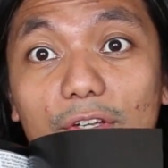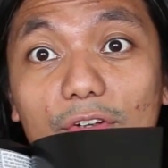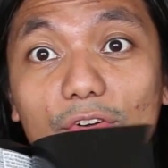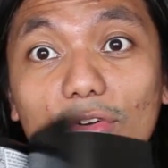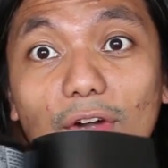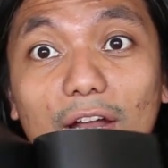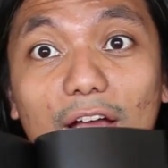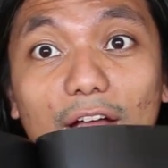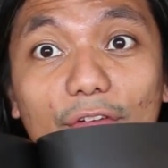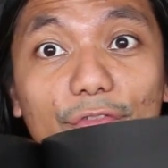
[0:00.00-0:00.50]

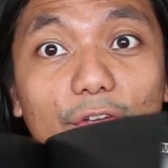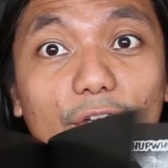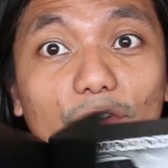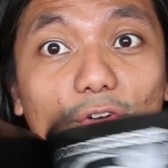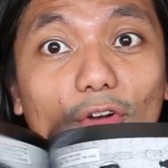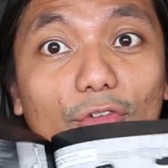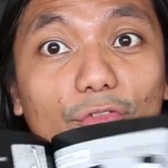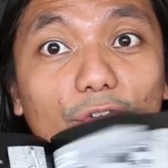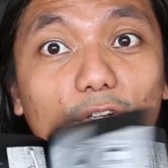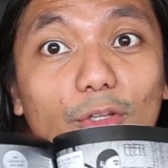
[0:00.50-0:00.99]
graphic
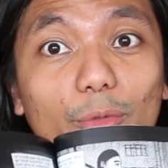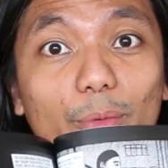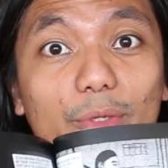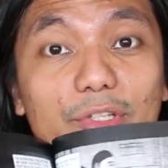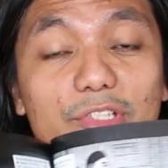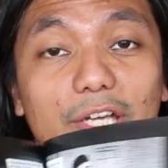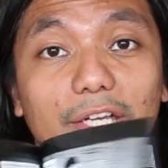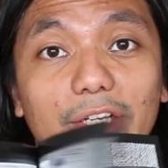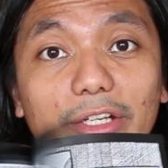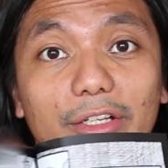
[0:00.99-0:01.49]
novel
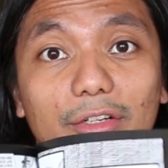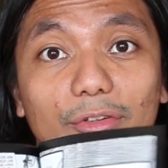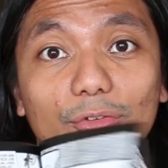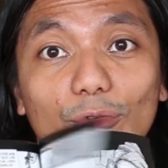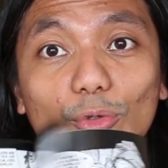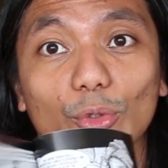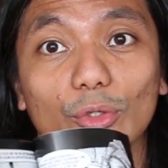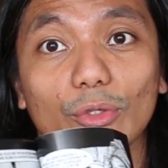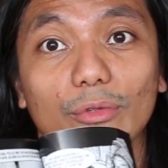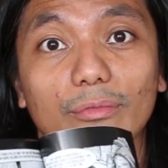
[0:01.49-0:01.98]
which I
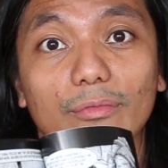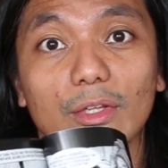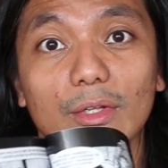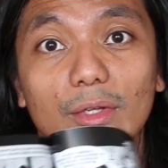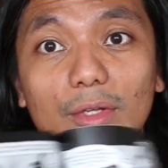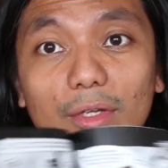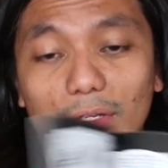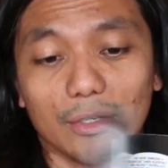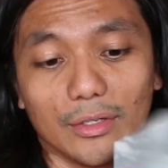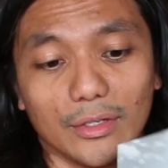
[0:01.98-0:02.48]
wrote
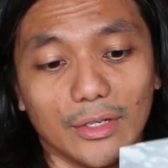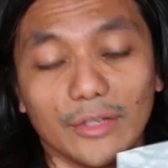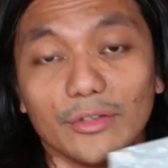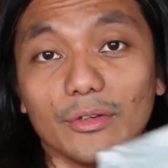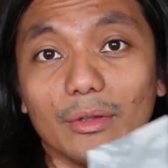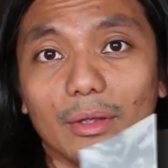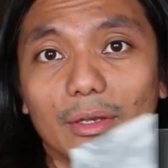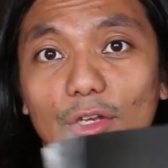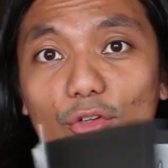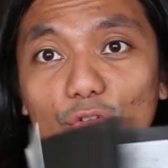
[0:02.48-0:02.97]

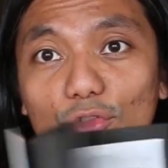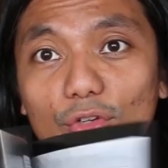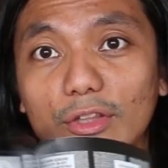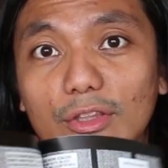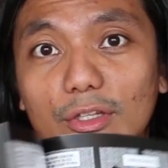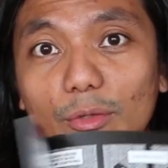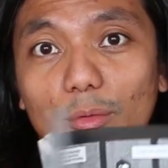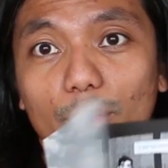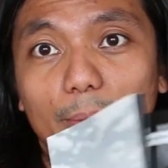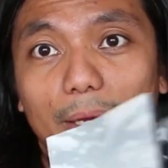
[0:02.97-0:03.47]
and
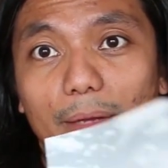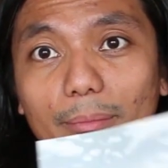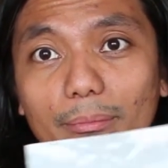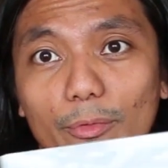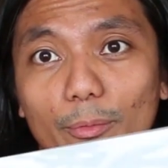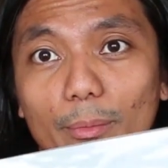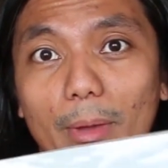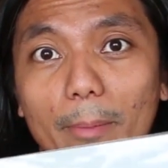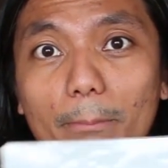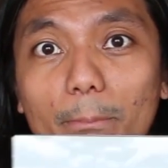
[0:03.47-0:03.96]
illustrated with
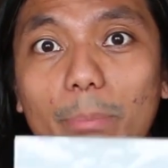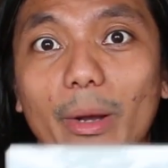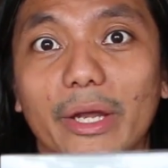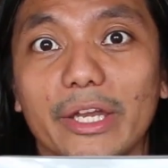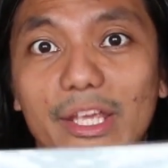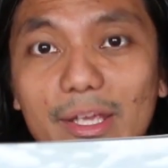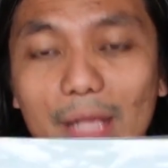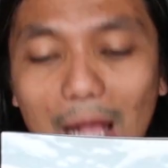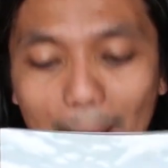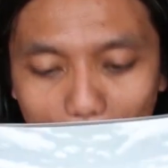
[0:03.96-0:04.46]
my
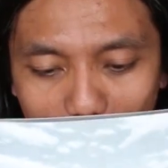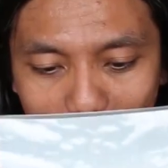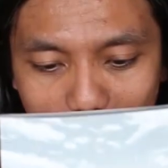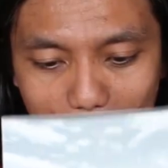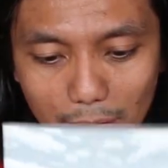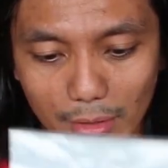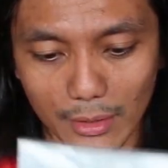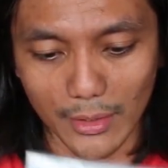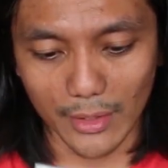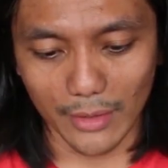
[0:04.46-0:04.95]
buddy
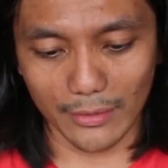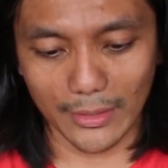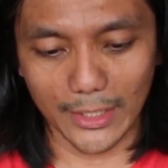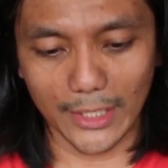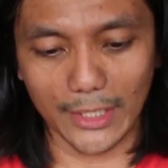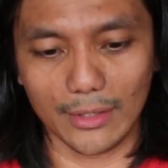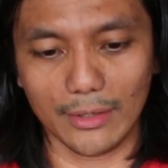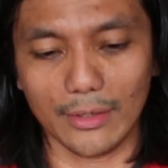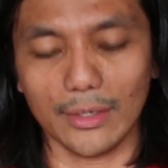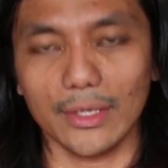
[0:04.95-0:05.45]
Apan,
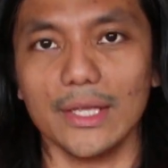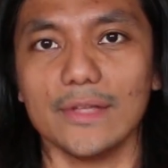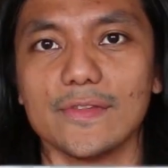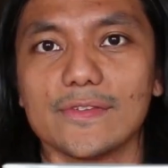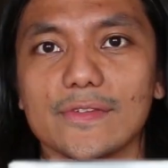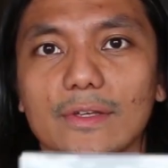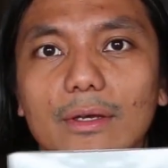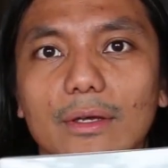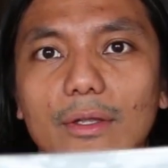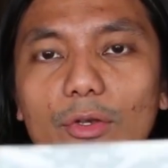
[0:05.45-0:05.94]
right?
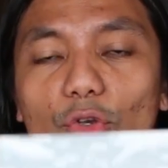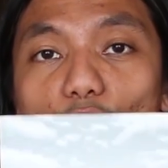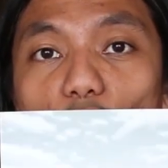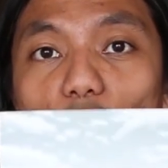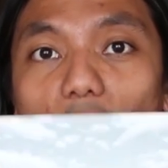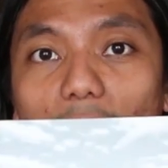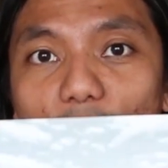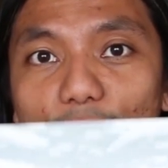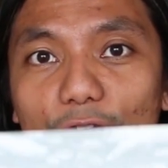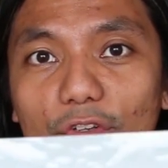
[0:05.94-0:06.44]
It's a
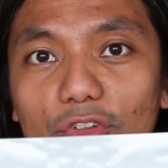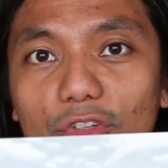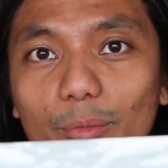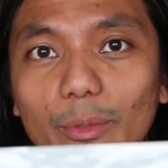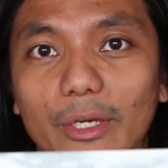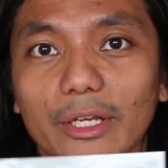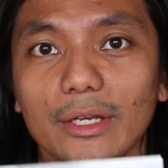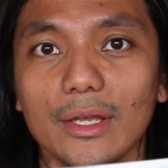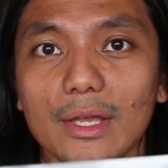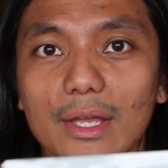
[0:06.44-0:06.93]
non-fiction
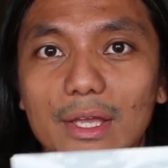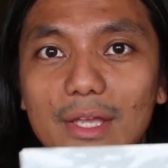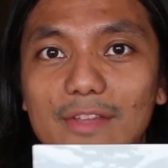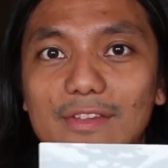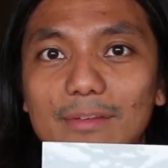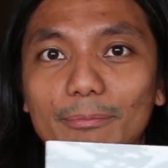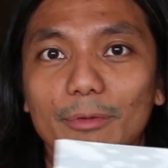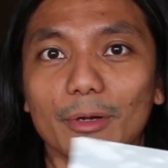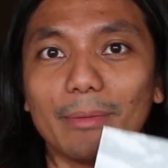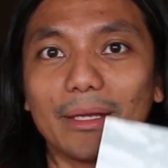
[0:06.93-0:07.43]
one.
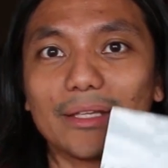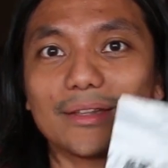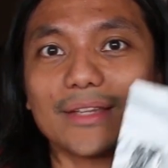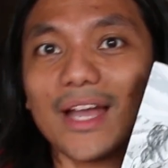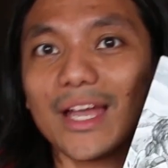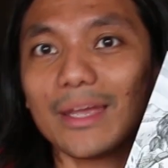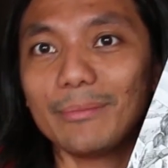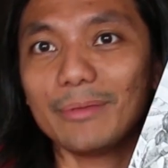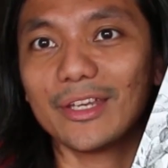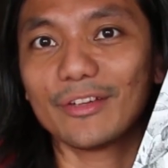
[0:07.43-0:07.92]
It's about my
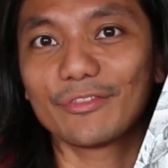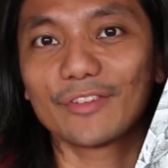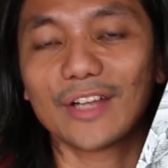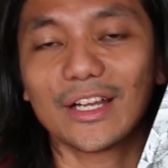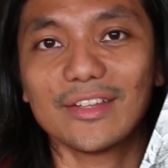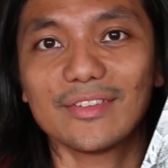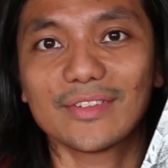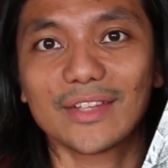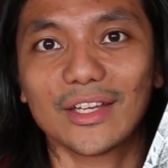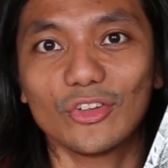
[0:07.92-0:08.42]
time in
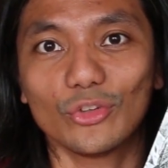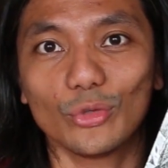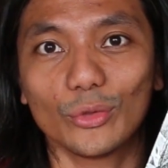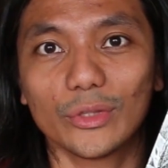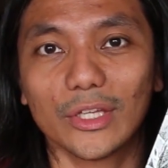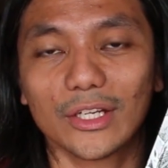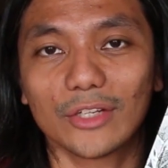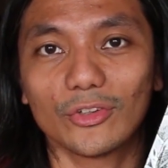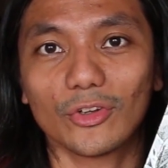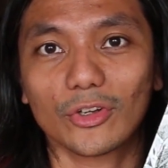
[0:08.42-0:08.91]
Afghanistan
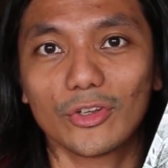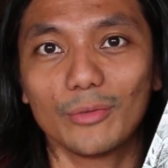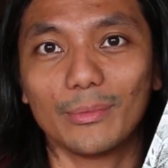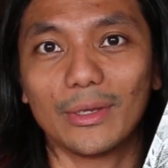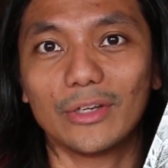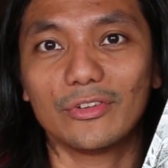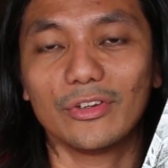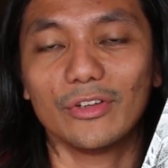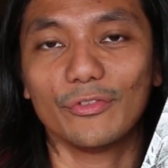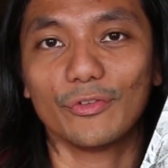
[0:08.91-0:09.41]
shooting a
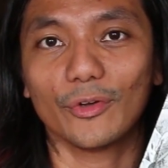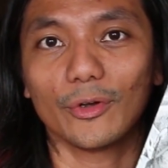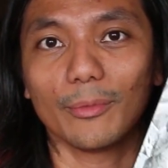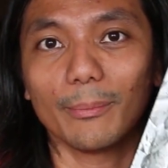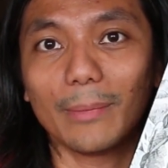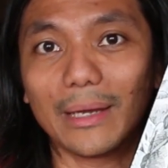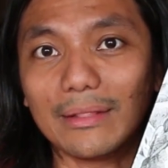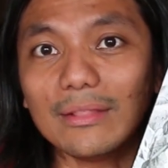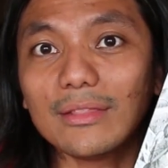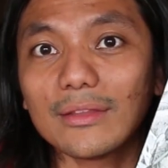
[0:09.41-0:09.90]
documentary for a
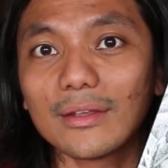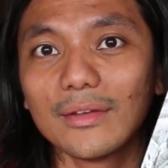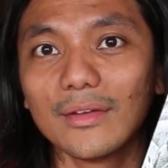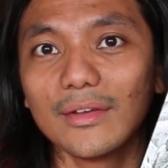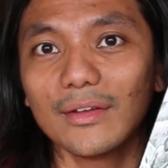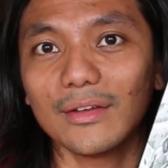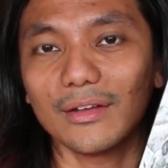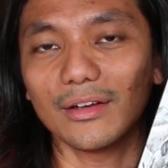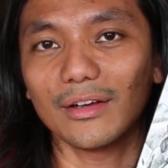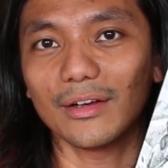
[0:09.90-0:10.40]
month
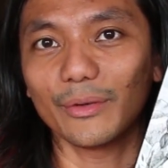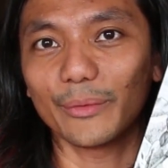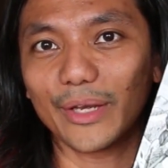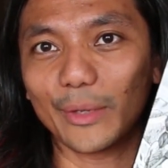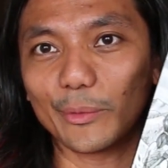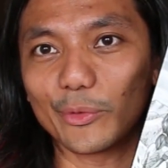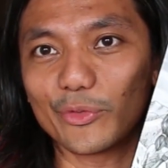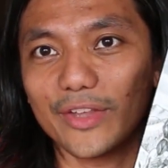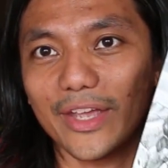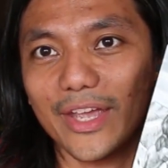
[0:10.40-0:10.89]

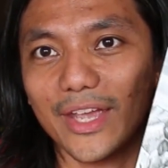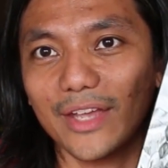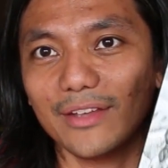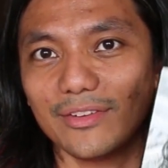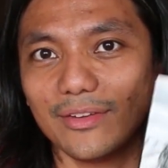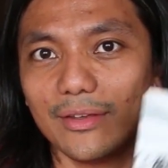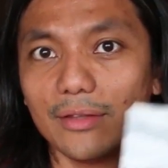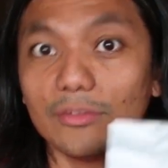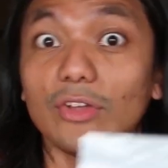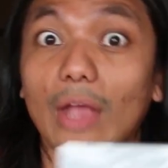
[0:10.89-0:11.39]
when I was there.
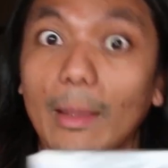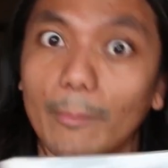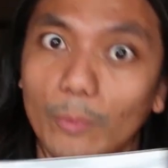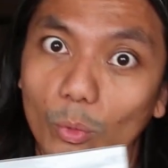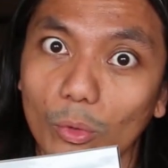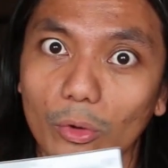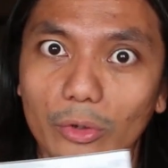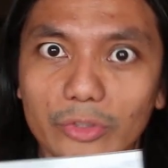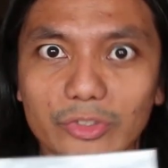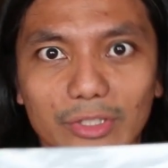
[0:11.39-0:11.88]
See, I'm a war